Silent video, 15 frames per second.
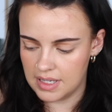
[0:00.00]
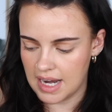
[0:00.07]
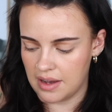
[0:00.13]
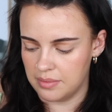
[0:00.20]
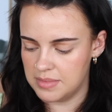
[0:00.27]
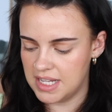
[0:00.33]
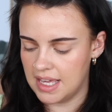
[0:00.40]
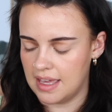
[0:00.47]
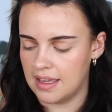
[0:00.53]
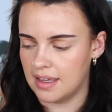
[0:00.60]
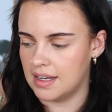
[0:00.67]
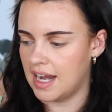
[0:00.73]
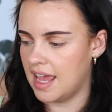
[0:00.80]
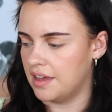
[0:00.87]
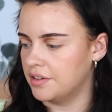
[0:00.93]
Now I'm taking
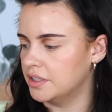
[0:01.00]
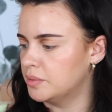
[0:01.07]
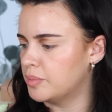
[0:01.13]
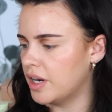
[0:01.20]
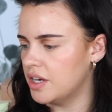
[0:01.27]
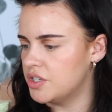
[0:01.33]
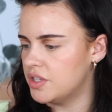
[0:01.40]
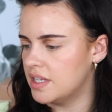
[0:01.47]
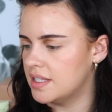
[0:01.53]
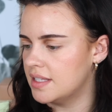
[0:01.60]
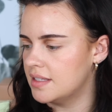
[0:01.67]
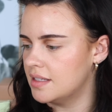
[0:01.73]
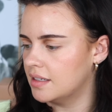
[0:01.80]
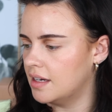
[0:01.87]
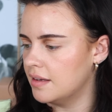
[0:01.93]
an angled brush. This
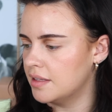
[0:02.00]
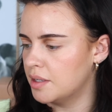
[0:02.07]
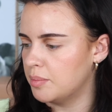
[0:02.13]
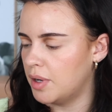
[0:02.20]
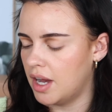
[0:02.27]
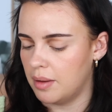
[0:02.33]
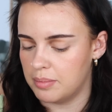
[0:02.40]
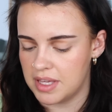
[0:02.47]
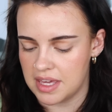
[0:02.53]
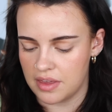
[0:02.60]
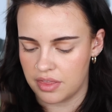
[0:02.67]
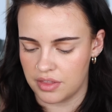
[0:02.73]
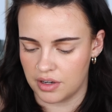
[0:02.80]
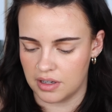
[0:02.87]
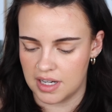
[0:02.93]
is the ColourPop
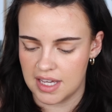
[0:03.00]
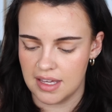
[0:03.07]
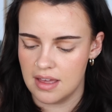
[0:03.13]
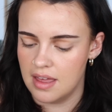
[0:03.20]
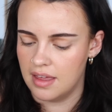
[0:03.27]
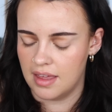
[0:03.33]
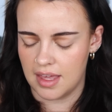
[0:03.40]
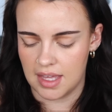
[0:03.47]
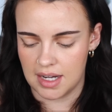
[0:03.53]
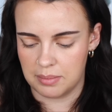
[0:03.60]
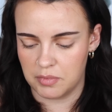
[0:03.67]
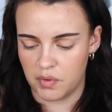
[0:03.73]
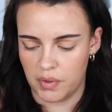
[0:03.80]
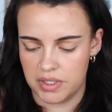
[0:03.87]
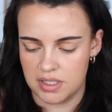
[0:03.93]
E30 and
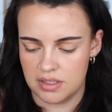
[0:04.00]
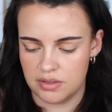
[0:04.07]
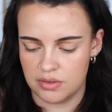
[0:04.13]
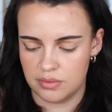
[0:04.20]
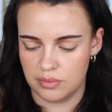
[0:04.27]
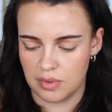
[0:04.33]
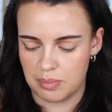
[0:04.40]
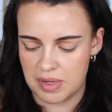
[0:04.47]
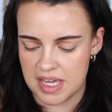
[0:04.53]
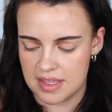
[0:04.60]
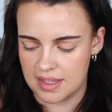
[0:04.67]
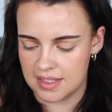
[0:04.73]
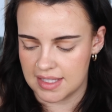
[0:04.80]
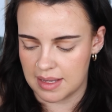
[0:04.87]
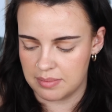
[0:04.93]
I'm going to
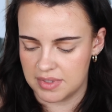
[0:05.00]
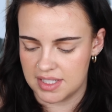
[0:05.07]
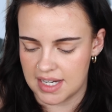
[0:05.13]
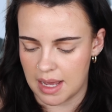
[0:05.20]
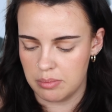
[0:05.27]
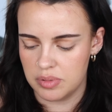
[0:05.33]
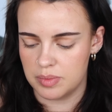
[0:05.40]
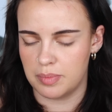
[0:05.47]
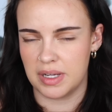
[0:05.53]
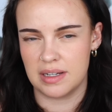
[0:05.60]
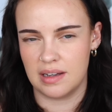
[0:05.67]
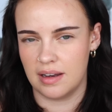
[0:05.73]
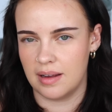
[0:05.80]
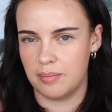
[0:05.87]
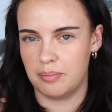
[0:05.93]
repeat the same steps
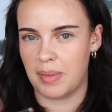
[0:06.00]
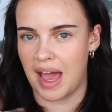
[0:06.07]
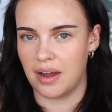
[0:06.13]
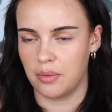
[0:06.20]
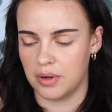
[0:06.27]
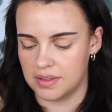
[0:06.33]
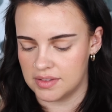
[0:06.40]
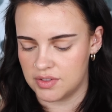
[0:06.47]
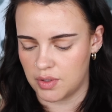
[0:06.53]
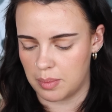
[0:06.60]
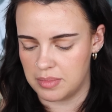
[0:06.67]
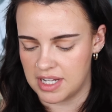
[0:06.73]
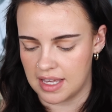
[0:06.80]
but backwards. So I'm